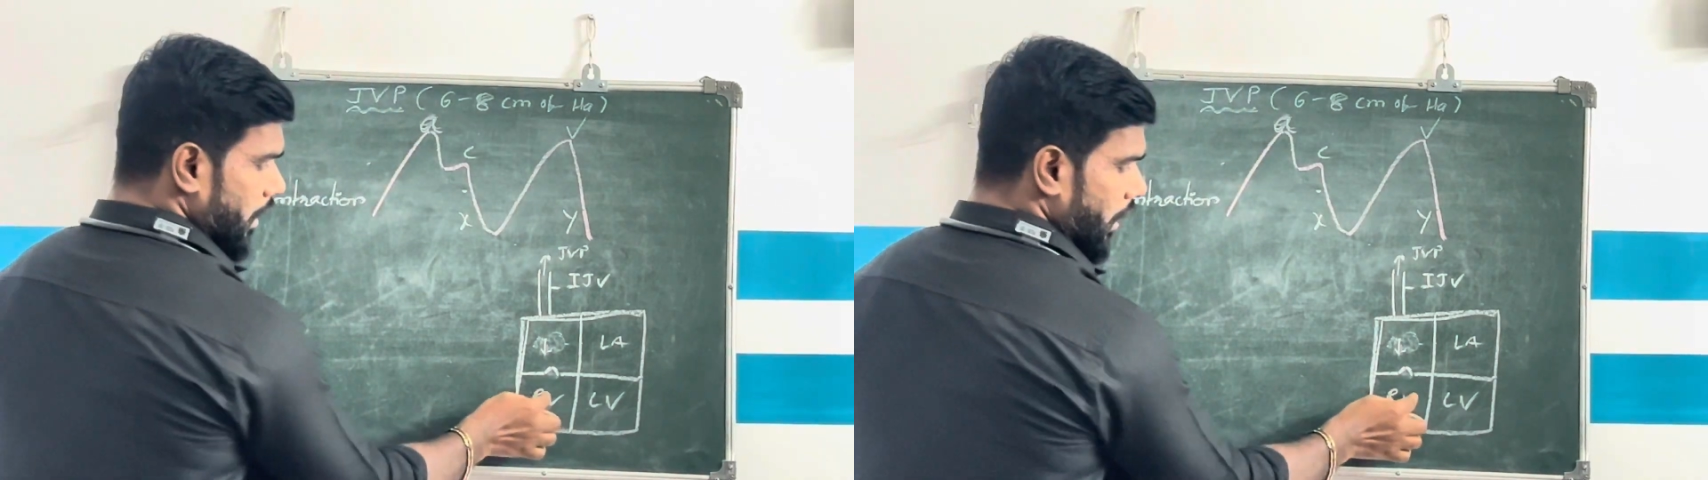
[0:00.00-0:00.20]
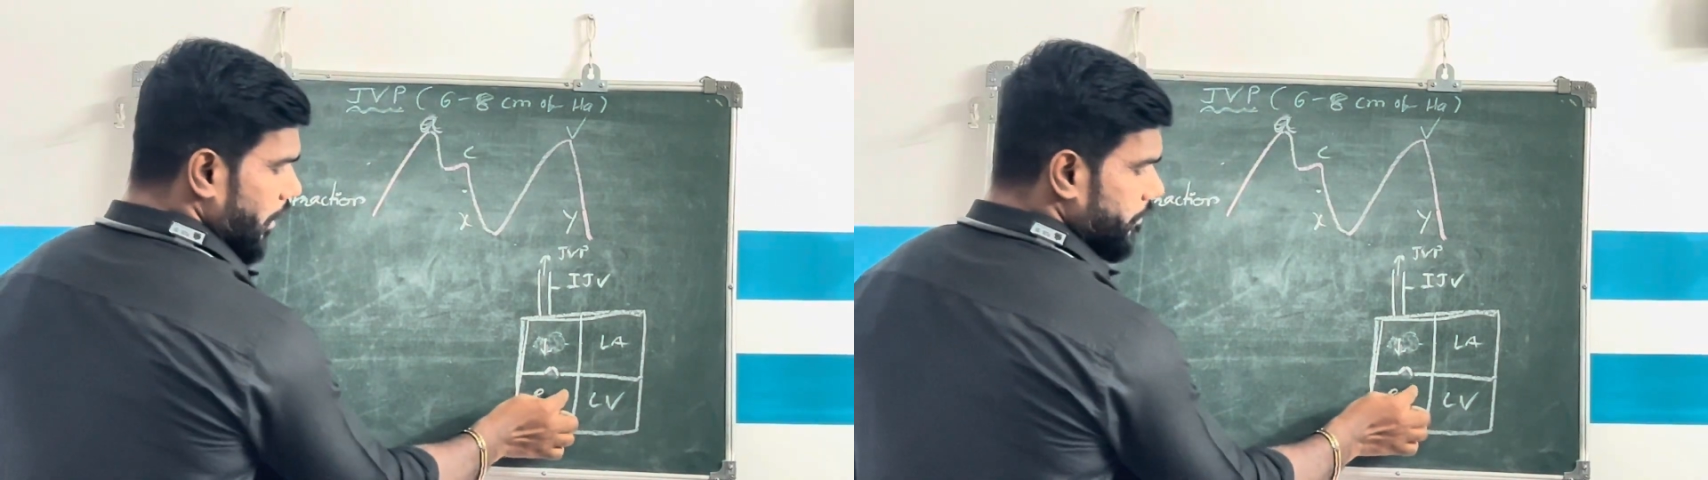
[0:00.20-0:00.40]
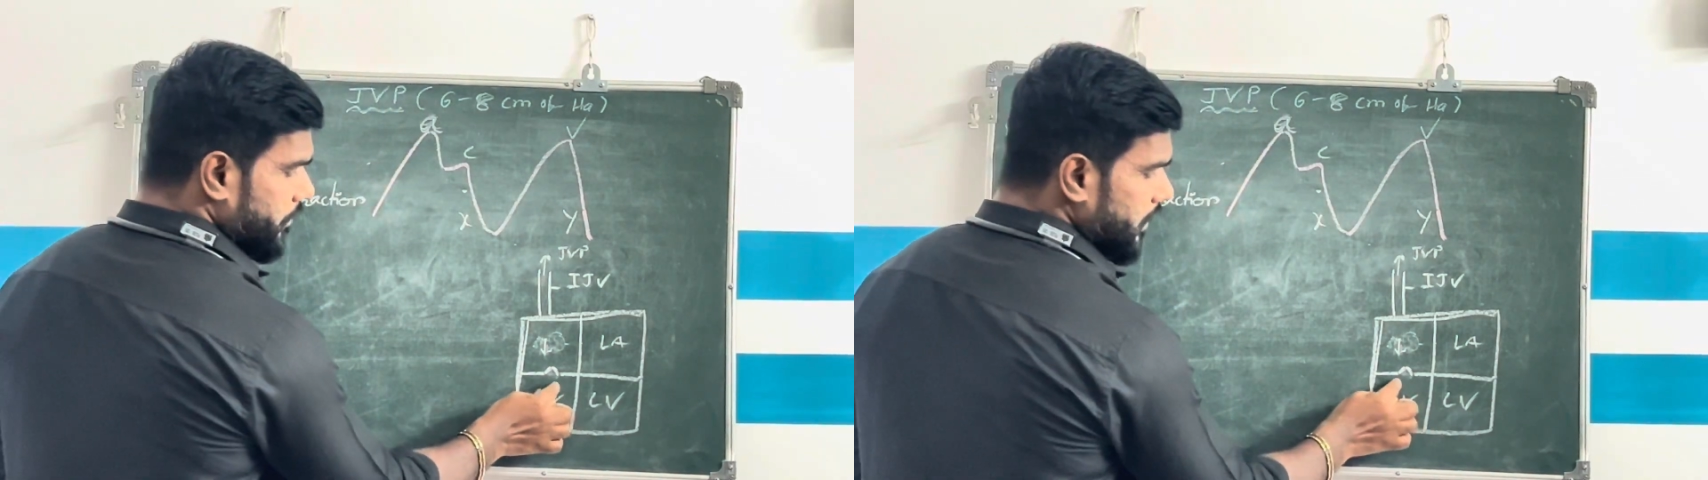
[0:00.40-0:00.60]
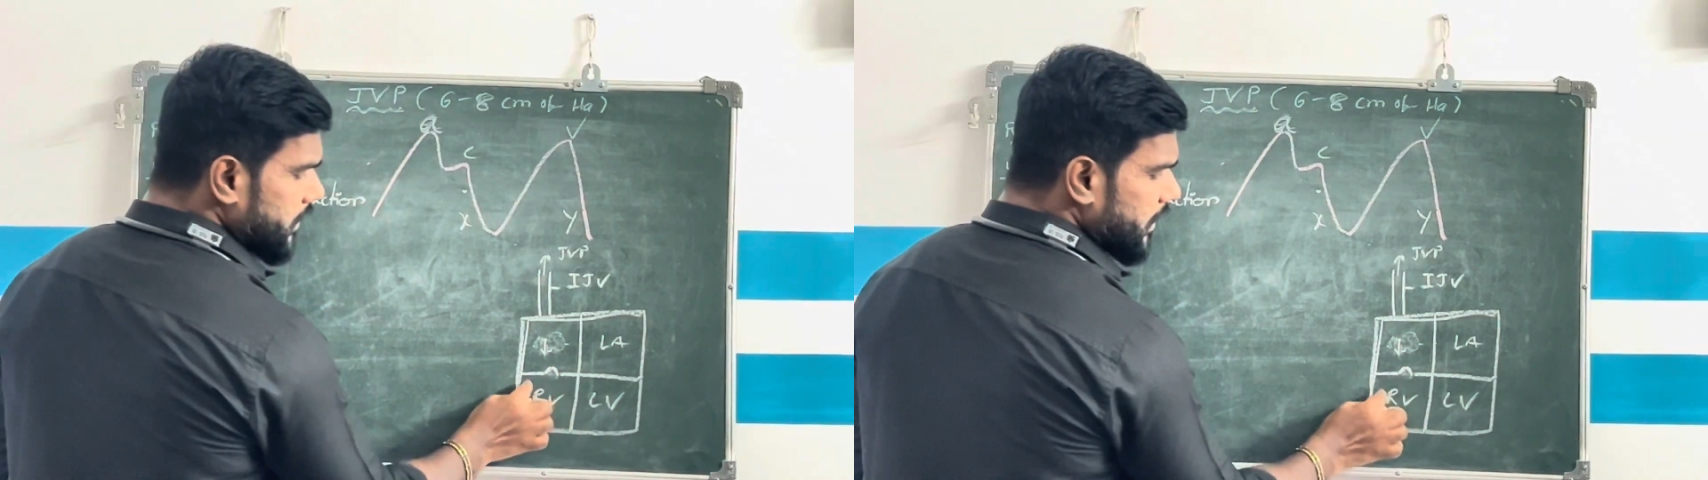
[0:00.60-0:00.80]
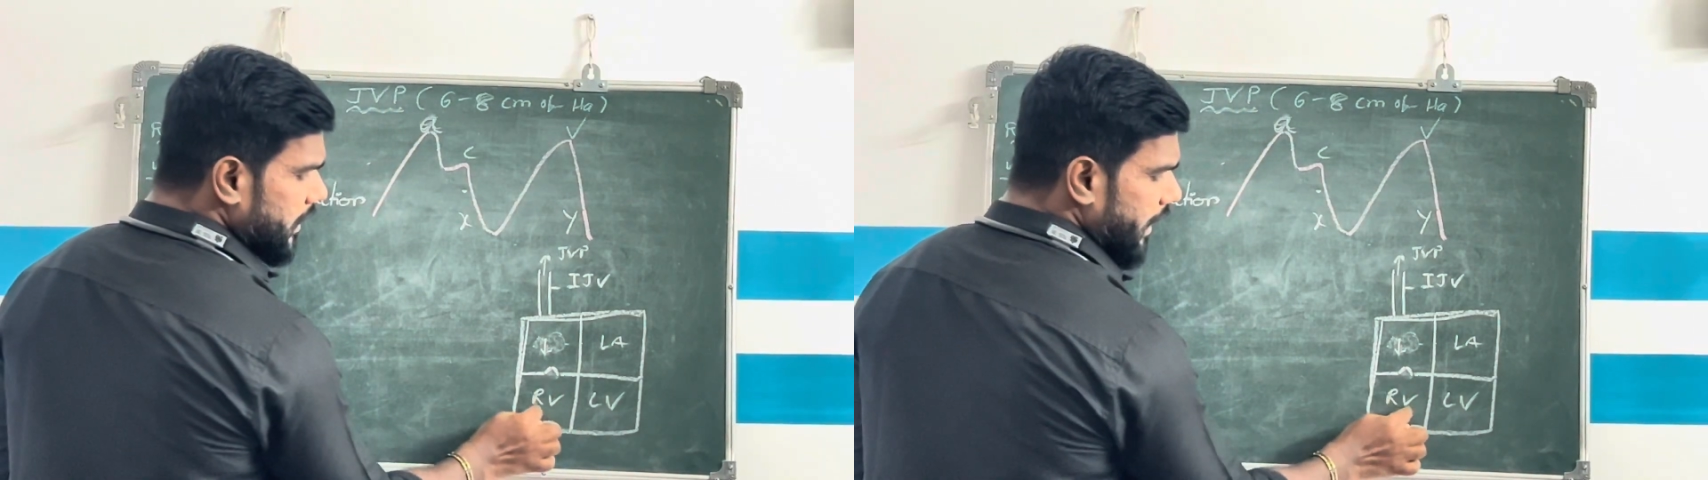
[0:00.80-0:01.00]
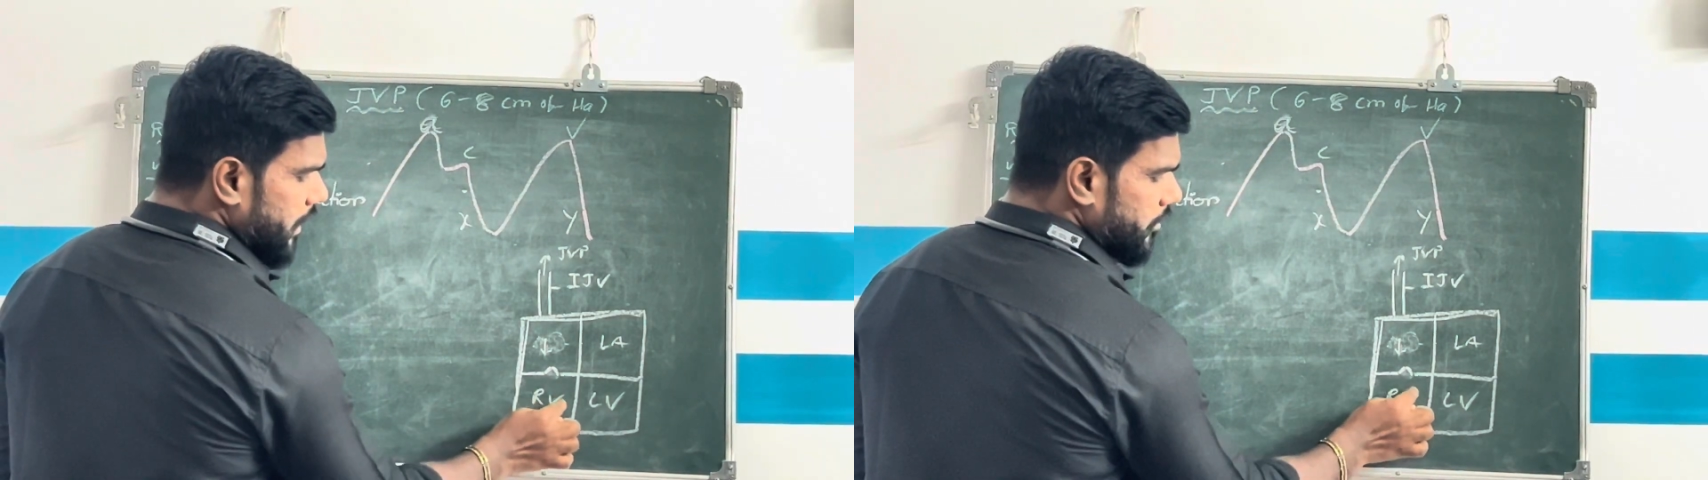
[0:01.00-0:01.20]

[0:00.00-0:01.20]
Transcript: After the right